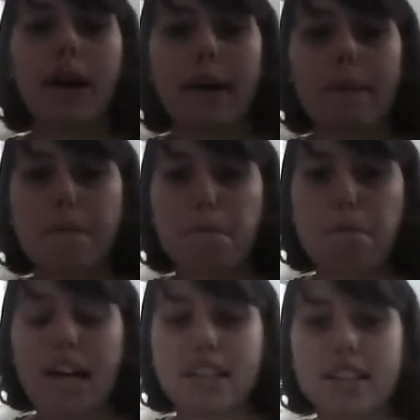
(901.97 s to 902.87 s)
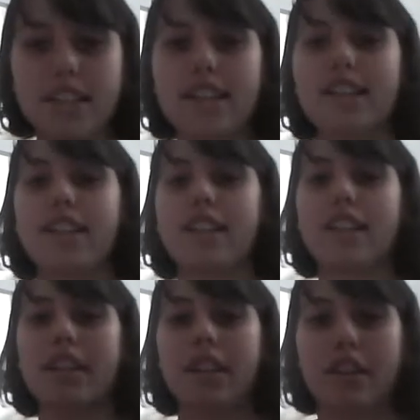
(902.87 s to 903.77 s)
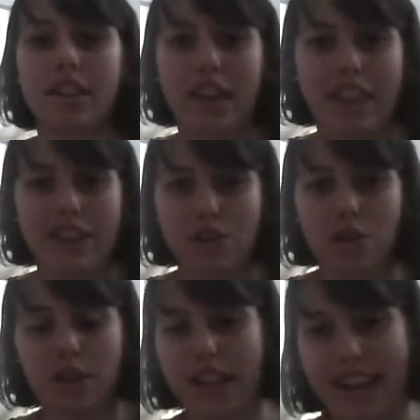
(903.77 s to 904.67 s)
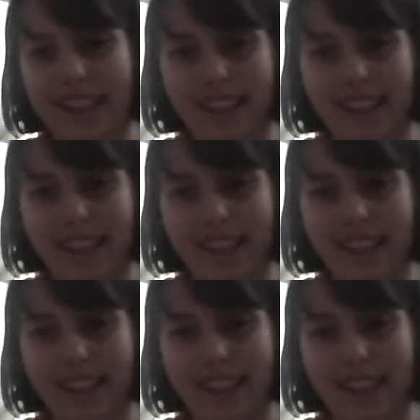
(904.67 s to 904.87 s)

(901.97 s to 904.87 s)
And they're sort of kind